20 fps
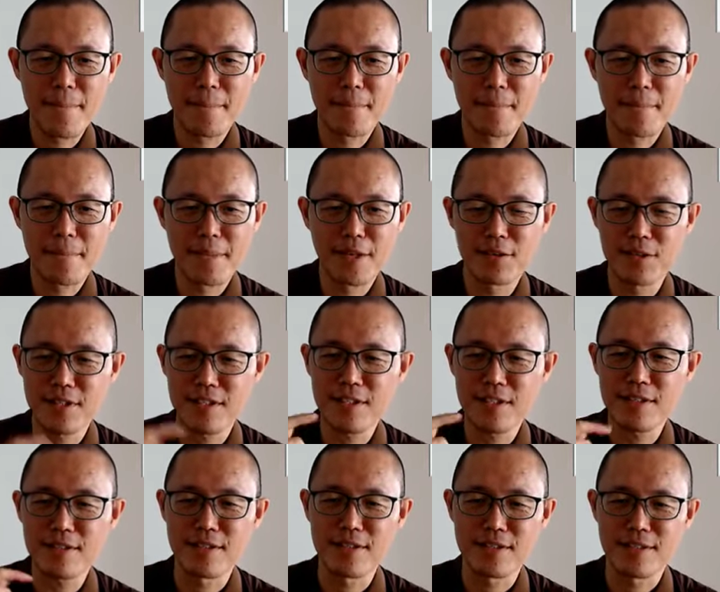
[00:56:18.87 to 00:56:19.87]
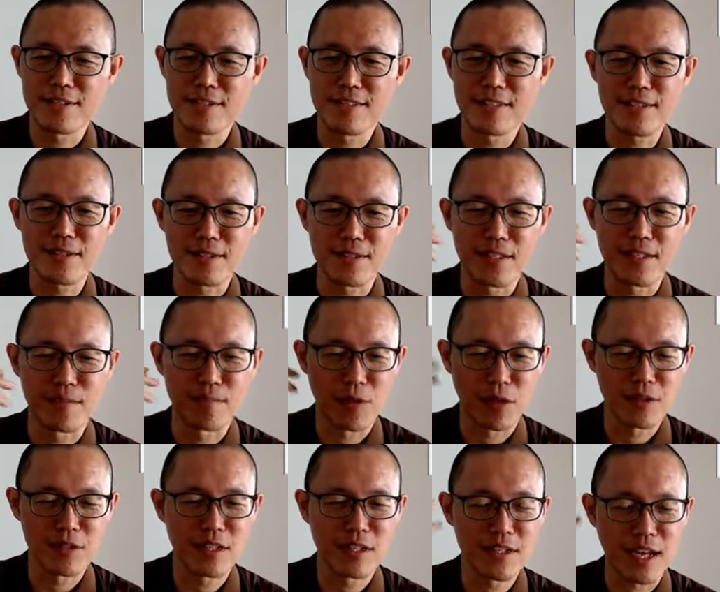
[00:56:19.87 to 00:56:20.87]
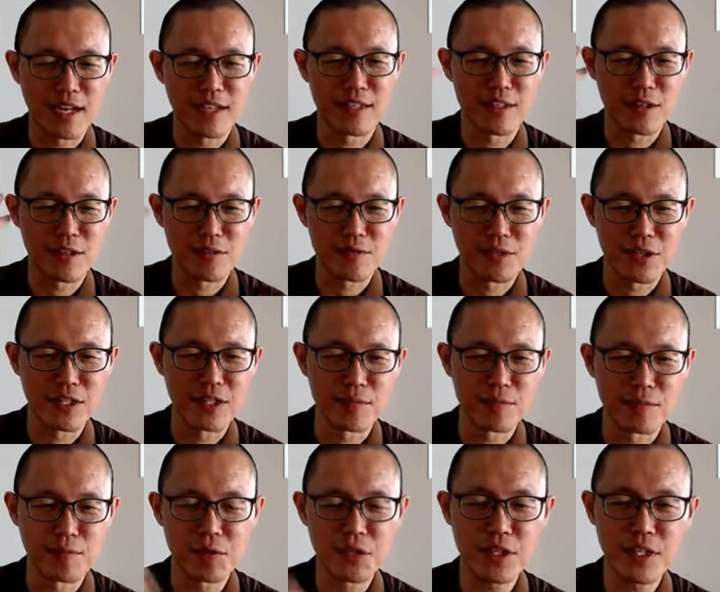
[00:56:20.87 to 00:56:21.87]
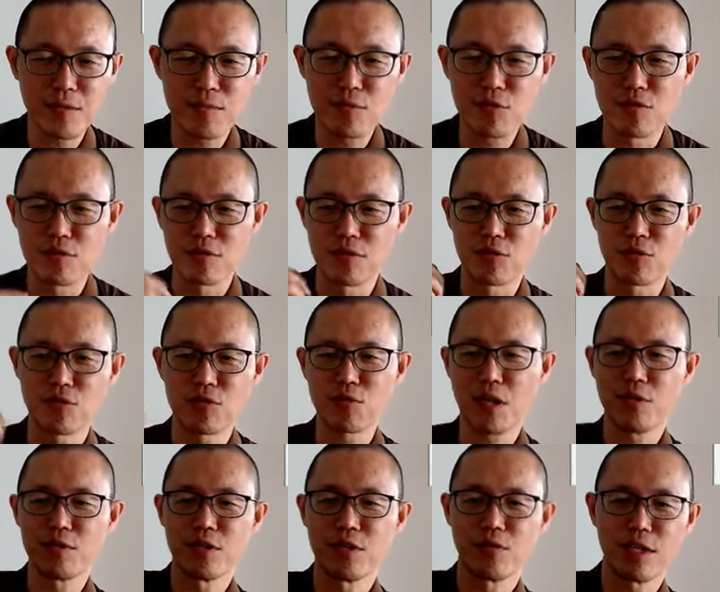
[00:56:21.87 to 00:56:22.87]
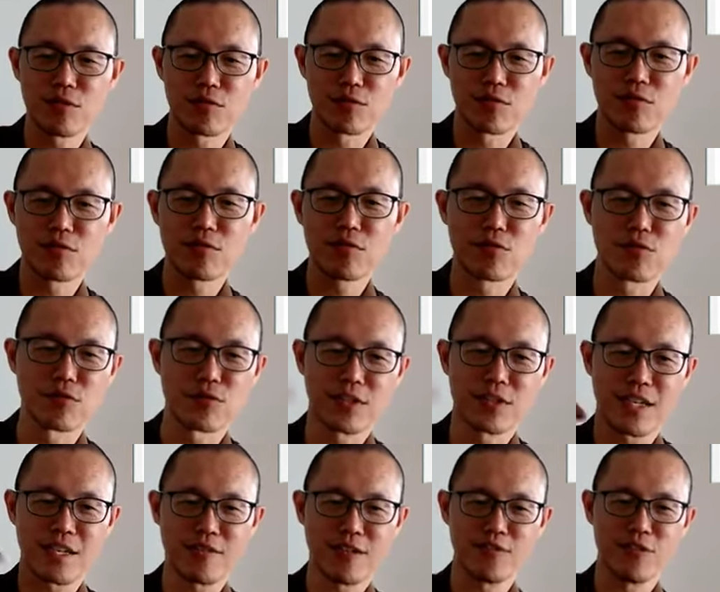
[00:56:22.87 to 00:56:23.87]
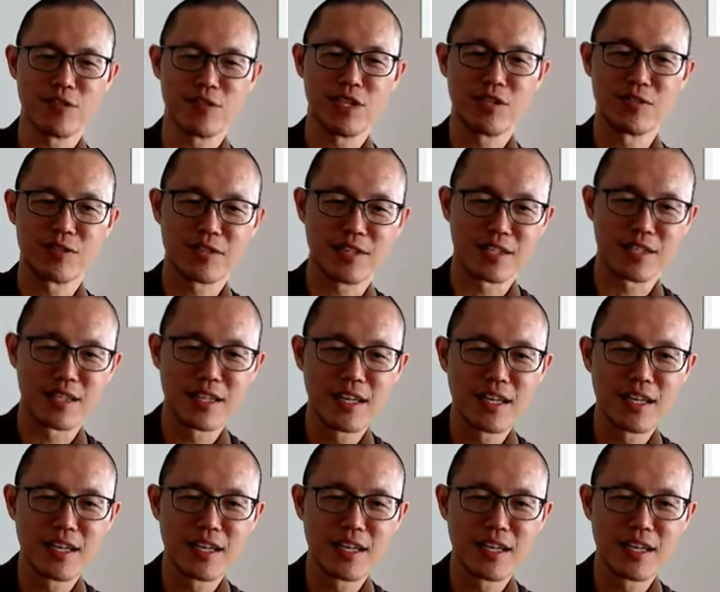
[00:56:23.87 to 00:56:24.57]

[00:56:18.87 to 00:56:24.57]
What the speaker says: You see, this is the modern idea of freedom. Freedom to do what we want to do, to say what we want to say.